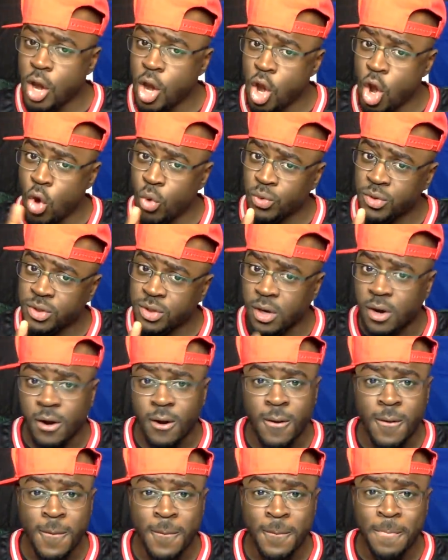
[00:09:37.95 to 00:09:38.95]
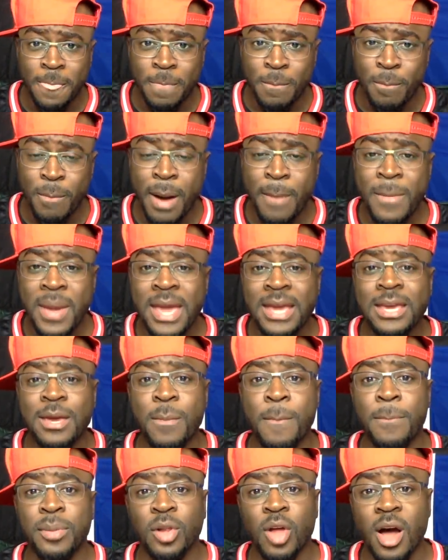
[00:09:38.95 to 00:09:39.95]
No, sir. My man can
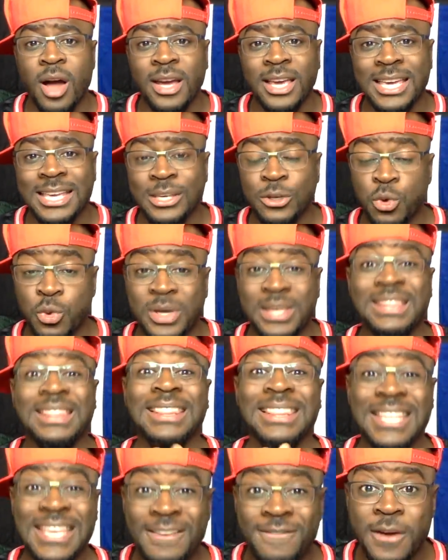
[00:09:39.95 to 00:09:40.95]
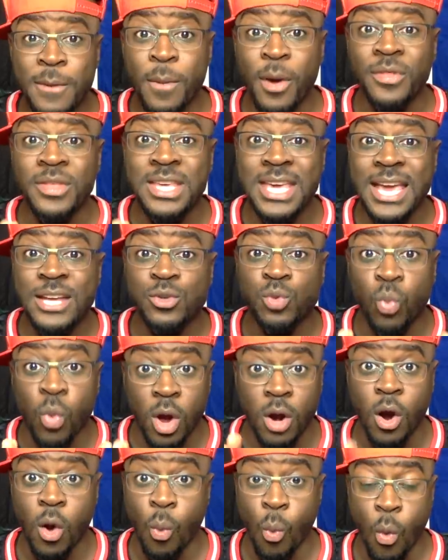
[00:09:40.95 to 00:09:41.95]
block. You can leave him on the edge
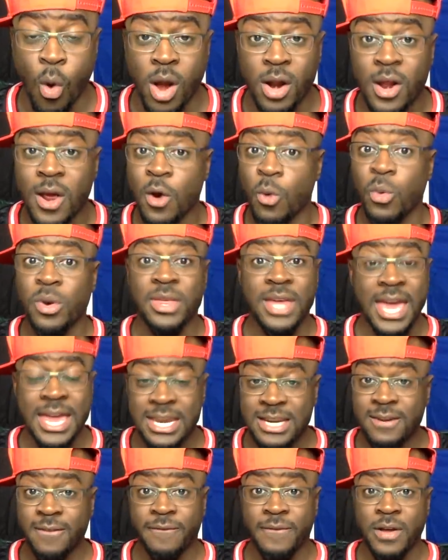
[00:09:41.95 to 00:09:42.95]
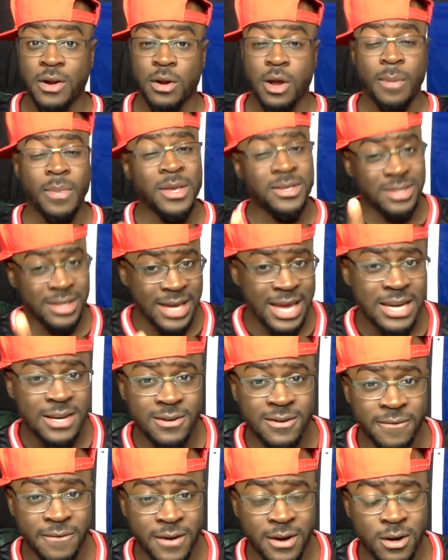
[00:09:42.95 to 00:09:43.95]
one-on-one with any defender. I'm not saying any
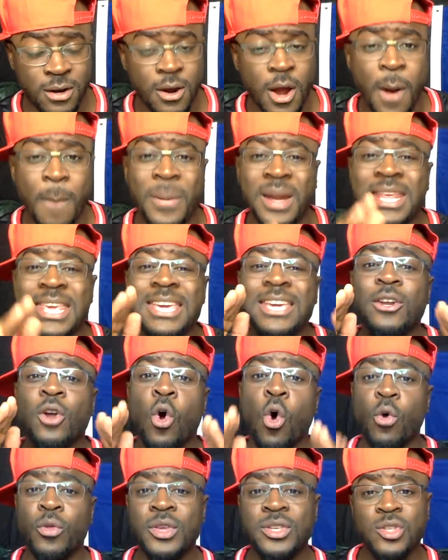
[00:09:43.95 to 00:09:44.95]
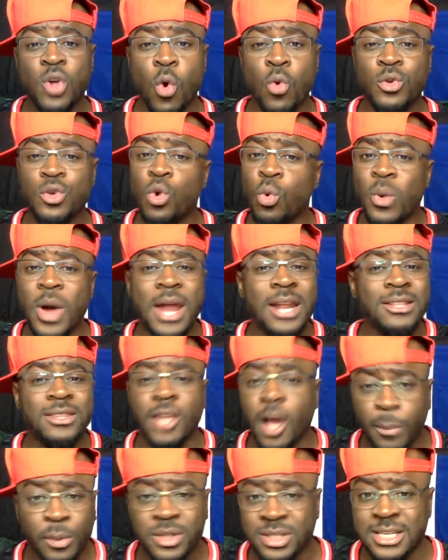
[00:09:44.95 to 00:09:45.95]
defender, but he can hold his own. You don't got to
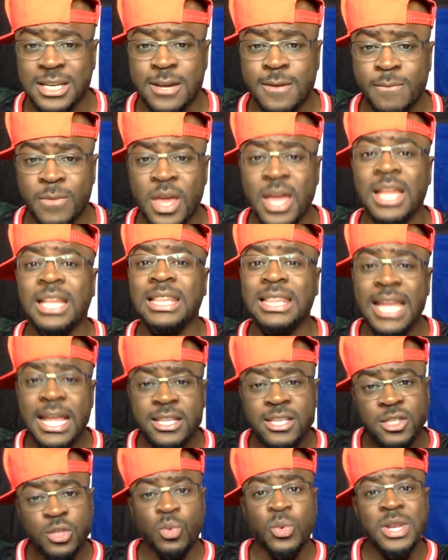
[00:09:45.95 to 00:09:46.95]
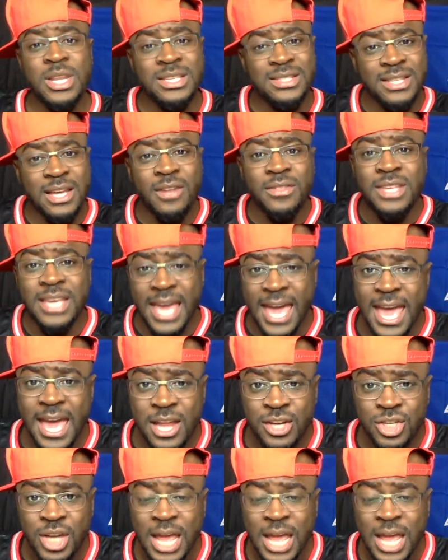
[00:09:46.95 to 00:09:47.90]
double team. Let Sweeney stay on the edge.